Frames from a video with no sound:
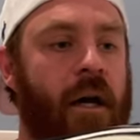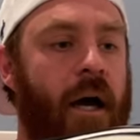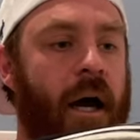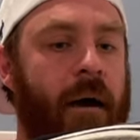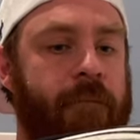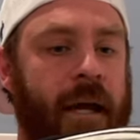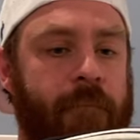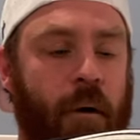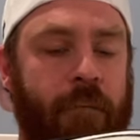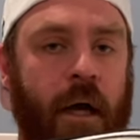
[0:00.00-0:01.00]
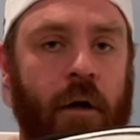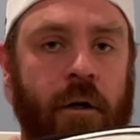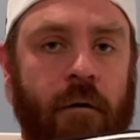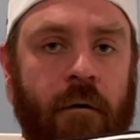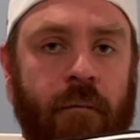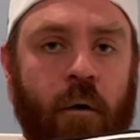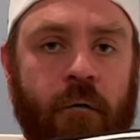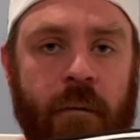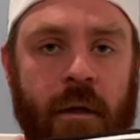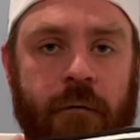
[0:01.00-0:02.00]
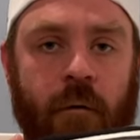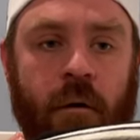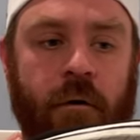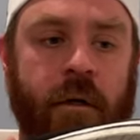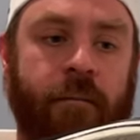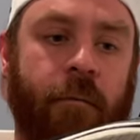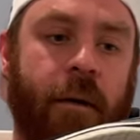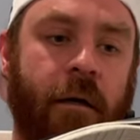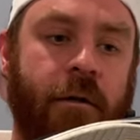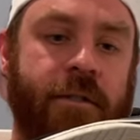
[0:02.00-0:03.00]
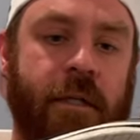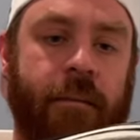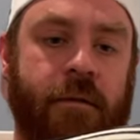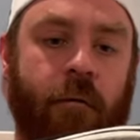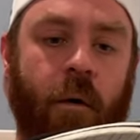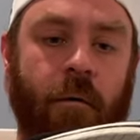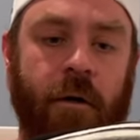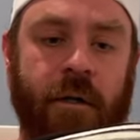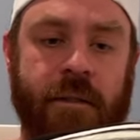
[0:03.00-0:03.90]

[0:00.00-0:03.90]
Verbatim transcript: uh, kind of propel your movement forward and propel your steps forward.